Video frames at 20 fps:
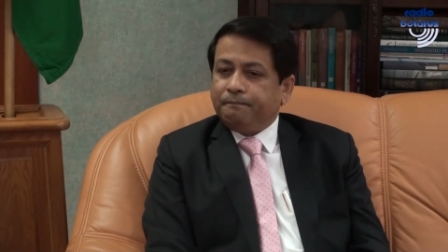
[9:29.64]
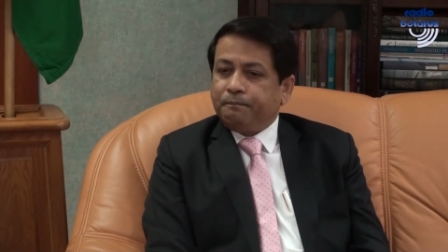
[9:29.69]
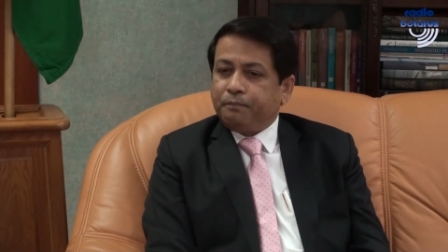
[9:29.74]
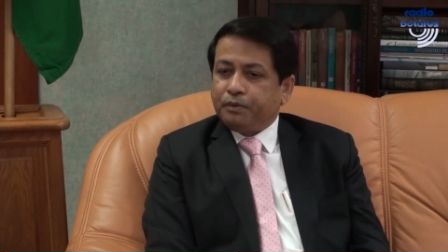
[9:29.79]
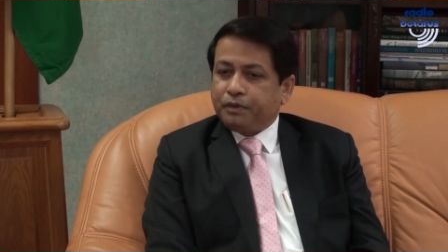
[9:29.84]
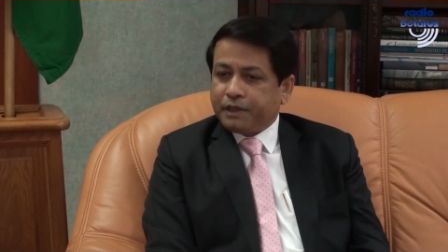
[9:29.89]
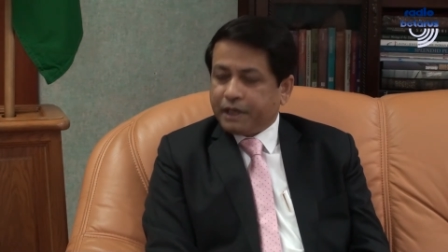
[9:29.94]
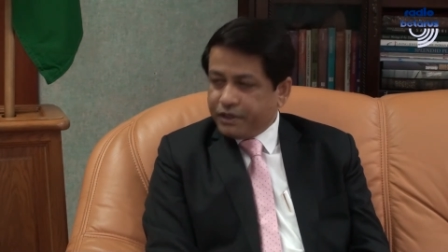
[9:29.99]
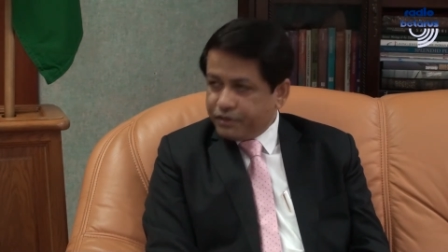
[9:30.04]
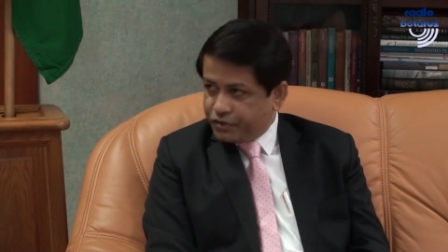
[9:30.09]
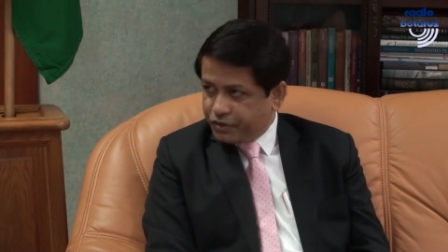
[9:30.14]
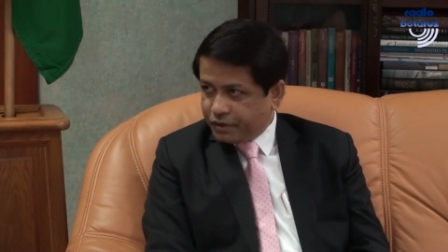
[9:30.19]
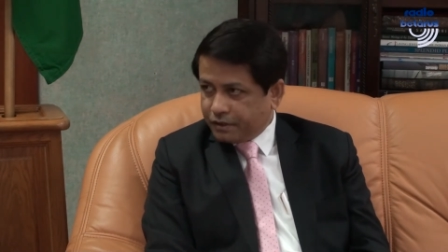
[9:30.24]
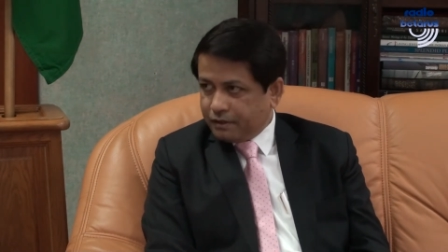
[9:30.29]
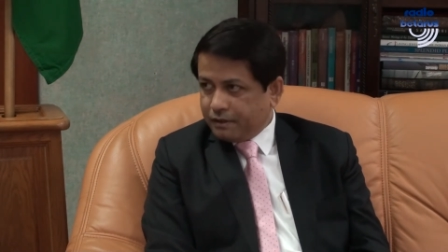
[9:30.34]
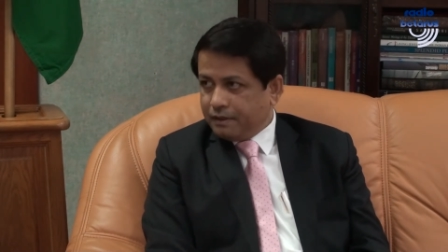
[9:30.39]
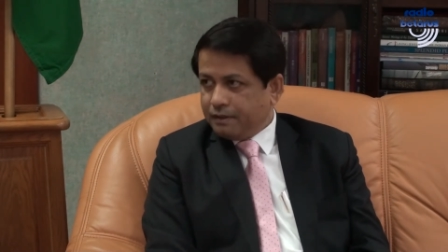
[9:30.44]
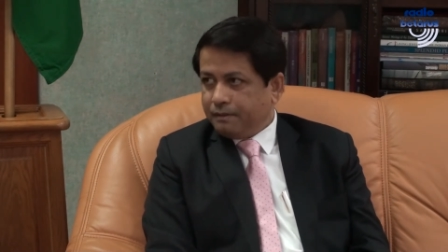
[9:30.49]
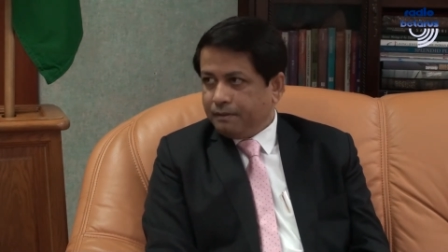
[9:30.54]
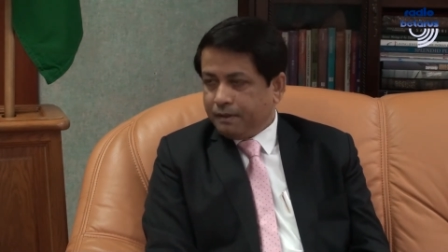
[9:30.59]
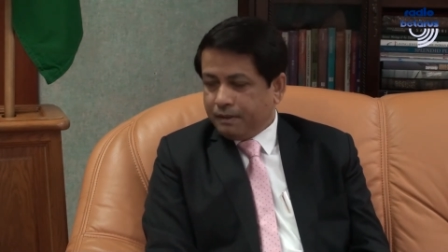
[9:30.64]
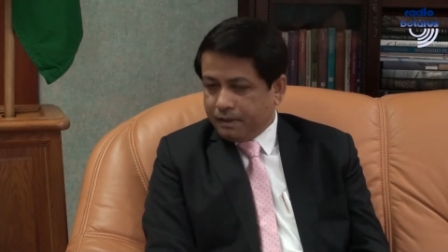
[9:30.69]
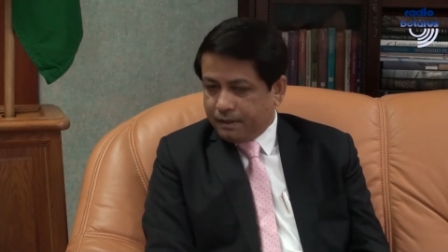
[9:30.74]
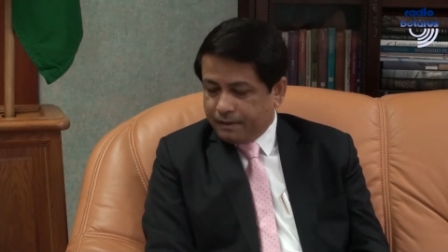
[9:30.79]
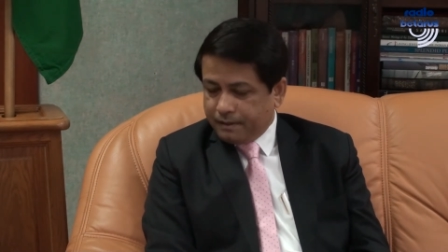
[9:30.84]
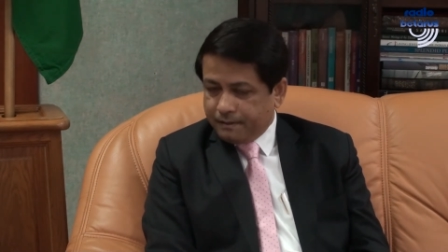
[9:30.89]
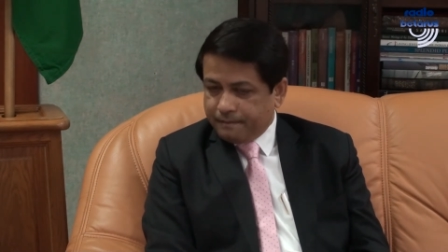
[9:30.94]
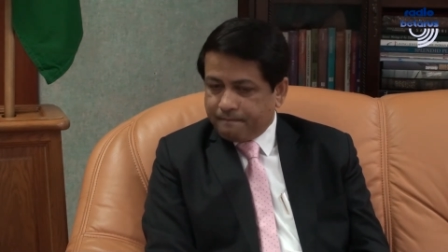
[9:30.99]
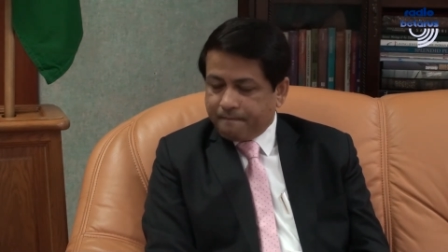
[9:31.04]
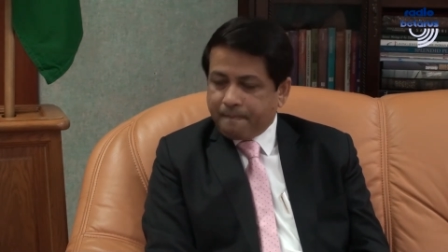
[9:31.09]
potential,
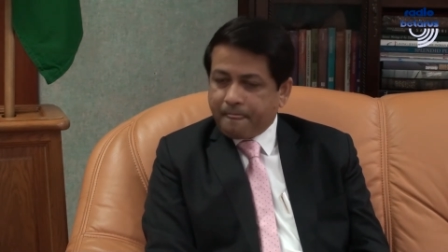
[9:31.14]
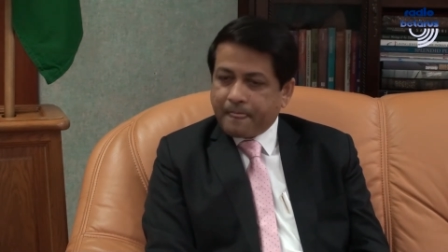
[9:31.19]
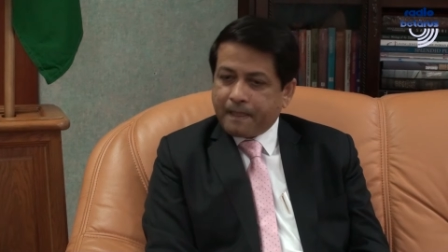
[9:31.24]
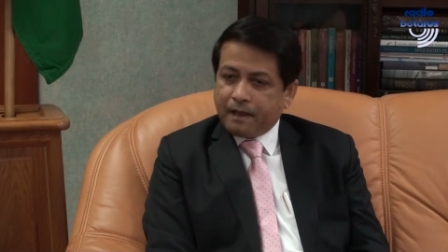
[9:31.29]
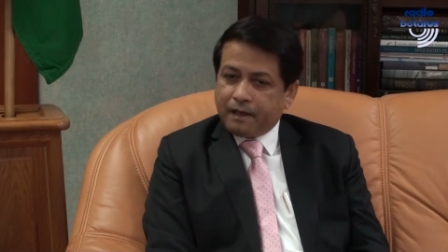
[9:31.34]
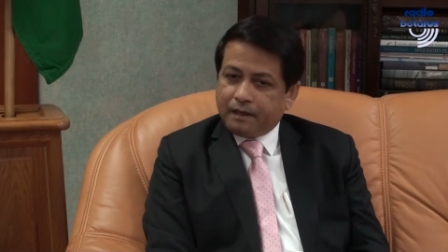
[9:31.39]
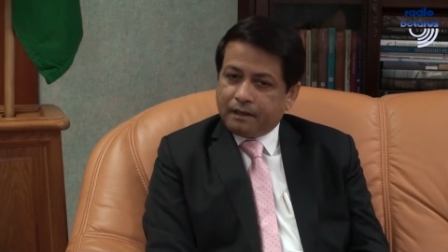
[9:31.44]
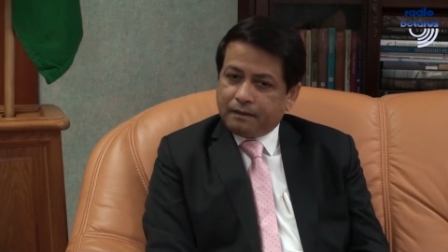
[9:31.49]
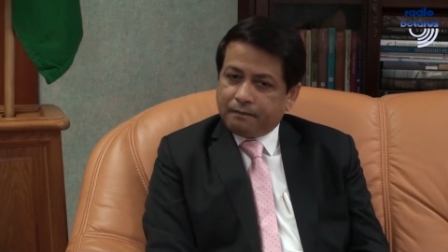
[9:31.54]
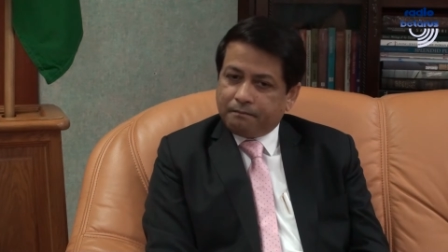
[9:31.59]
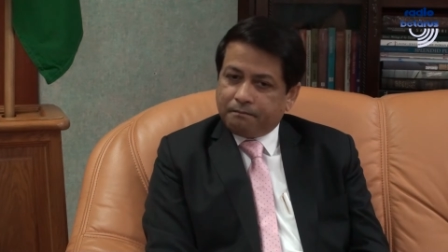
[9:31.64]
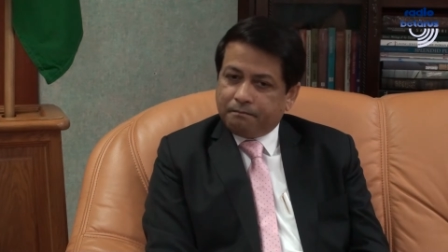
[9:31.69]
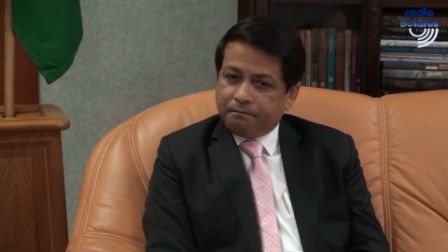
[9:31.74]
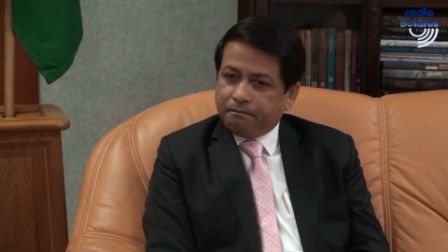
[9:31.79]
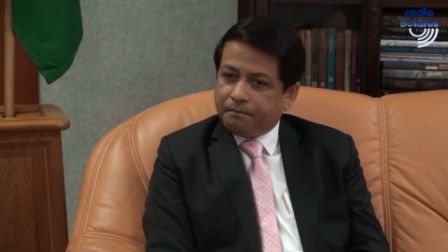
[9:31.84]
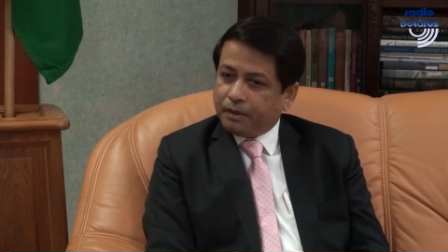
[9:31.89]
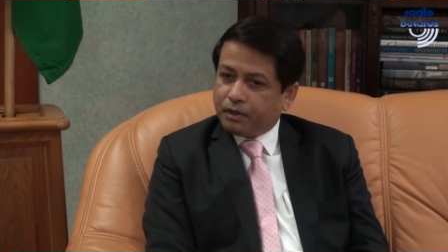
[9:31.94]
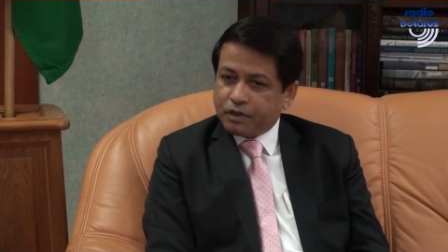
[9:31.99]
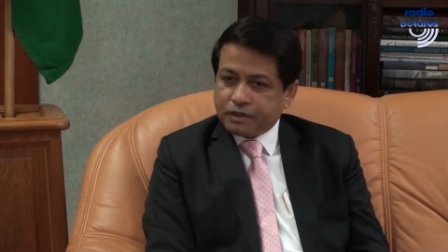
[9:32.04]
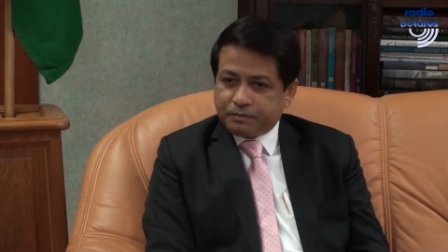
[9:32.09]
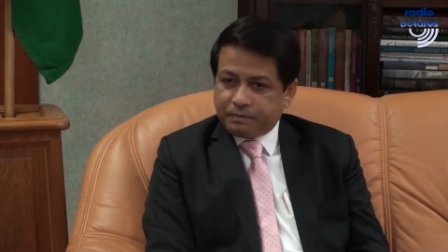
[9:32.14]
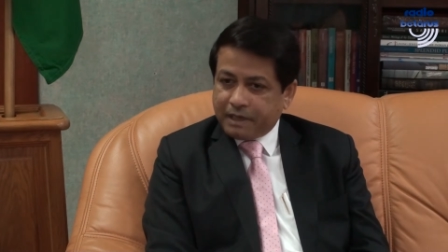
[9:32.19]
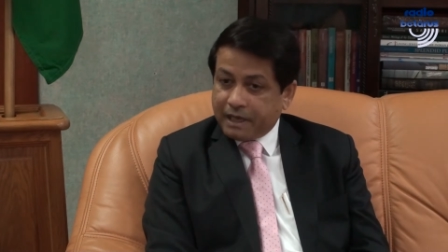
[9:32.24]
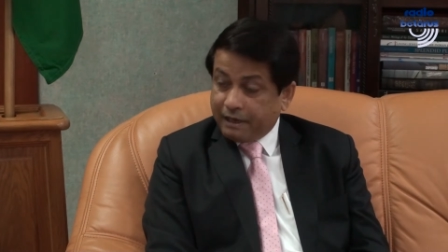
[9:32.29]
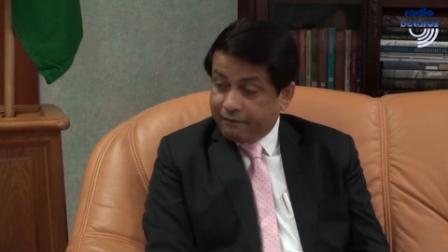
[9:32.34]
because we